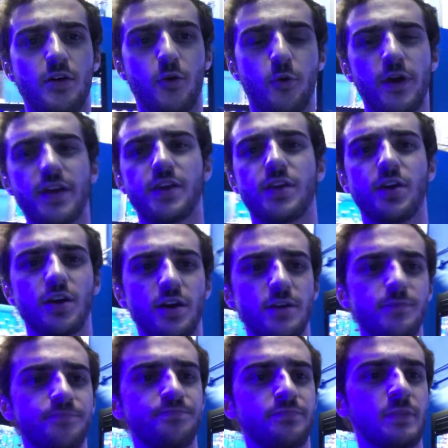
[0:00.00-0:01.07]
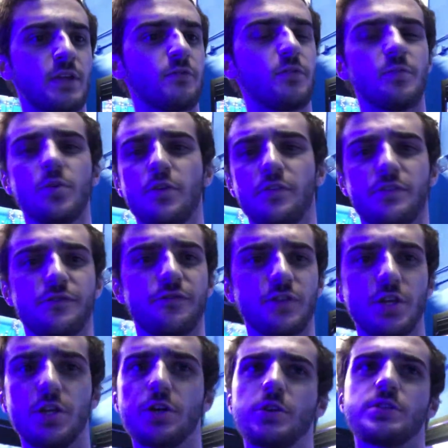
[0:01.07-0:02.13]
Quick Cure removes
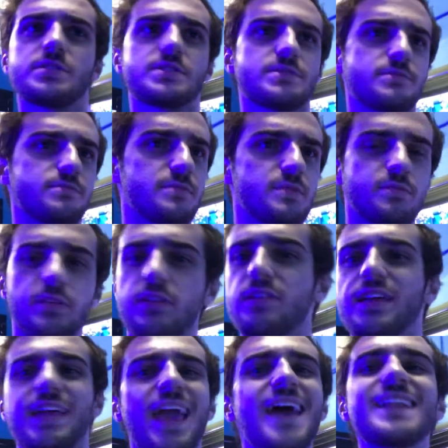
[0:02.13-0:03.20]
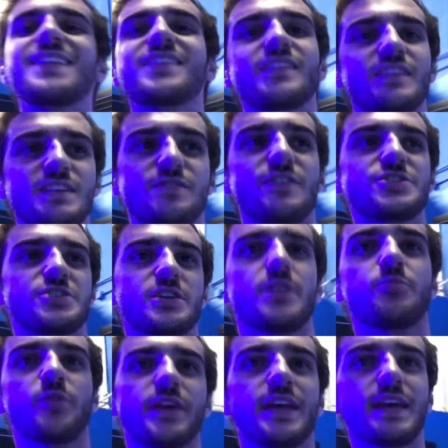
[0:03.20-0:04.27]
flukes, like anything these fish are
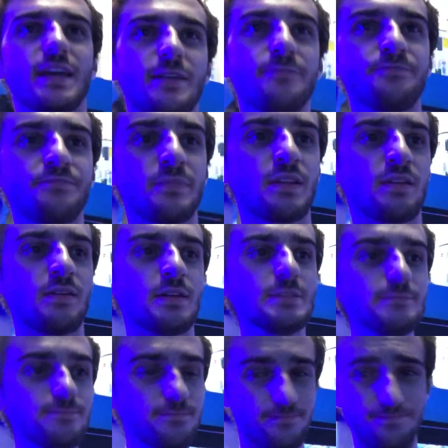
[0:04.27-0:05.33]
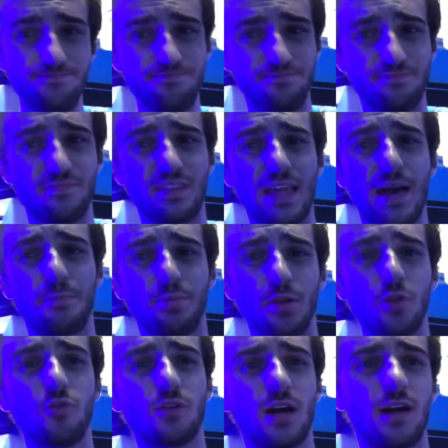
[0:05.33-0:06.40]
gonna bring in, that
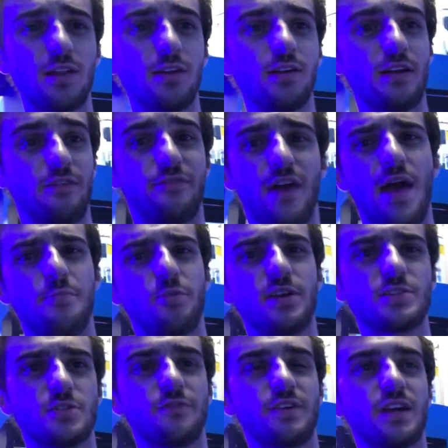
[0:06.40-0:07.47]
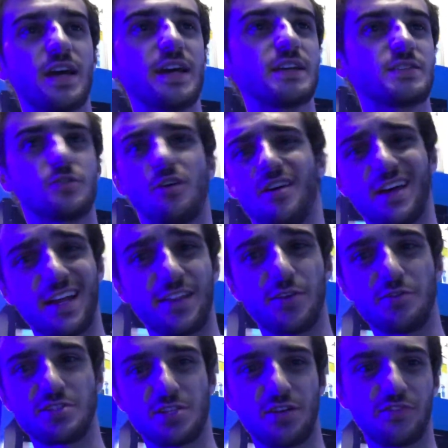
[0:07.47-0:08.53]
blue color evaporates overnight. So all I gotta
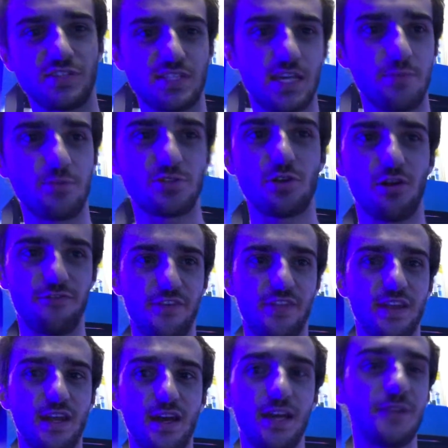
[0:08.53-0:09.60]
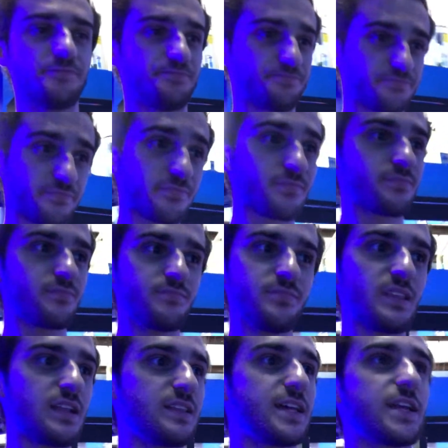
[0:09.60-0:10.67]
do is turn the skimmers for the night,
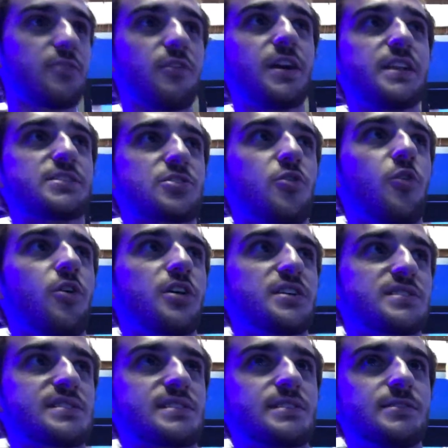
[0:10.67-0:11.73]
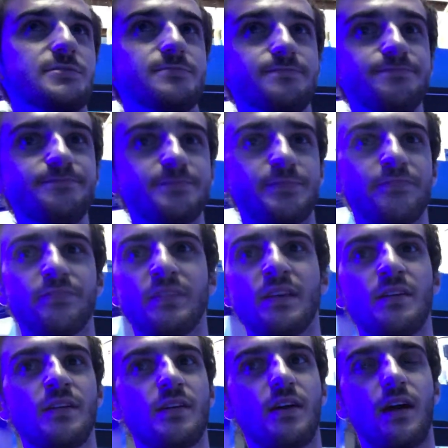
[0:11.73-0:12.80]
let it run its course.
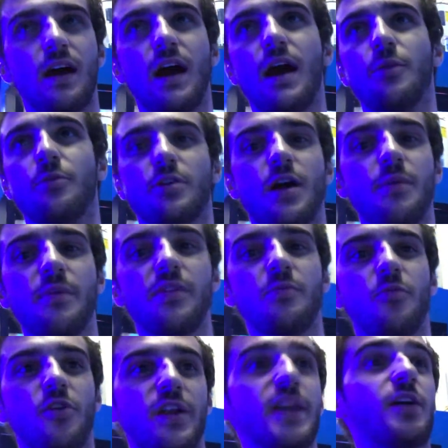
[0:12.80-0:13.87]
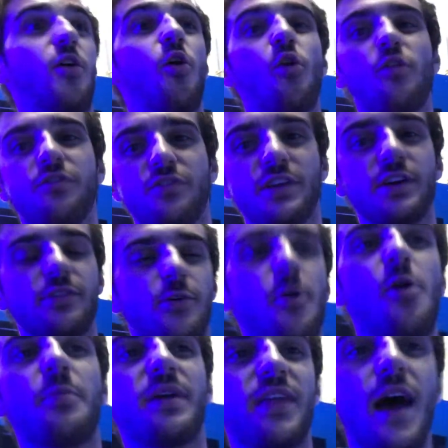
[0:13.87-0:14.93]
Uh, we'll come in the morning. Hopefully there
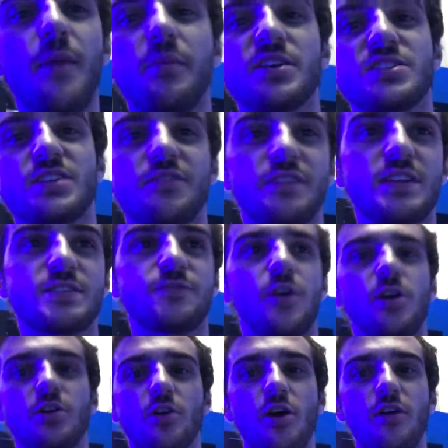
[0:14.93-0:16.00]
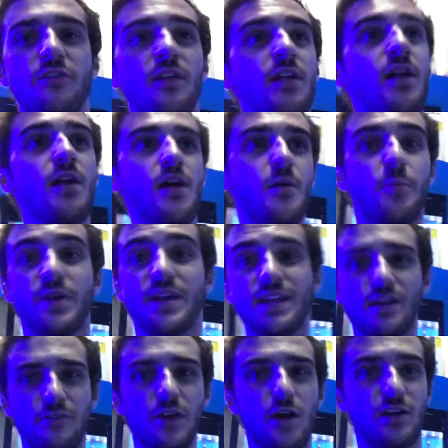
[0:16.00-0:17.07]
won't be that much stuff that has fallen off, but you
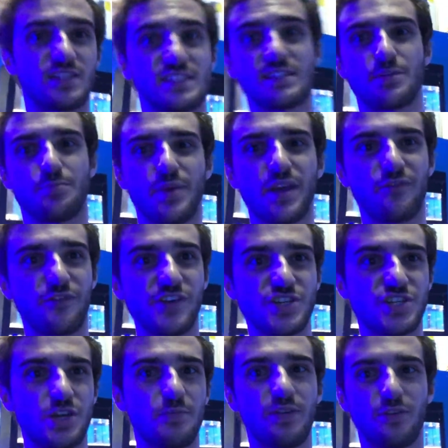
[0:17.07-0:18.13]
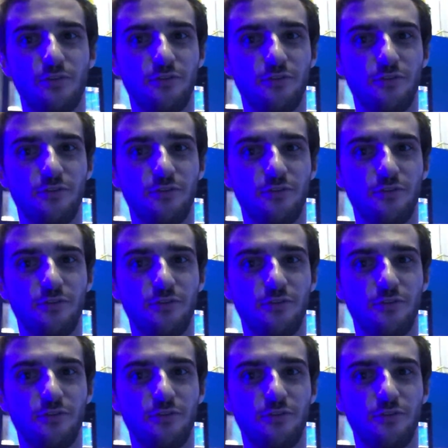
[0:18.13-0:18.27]
never know because it's a big fish shipment.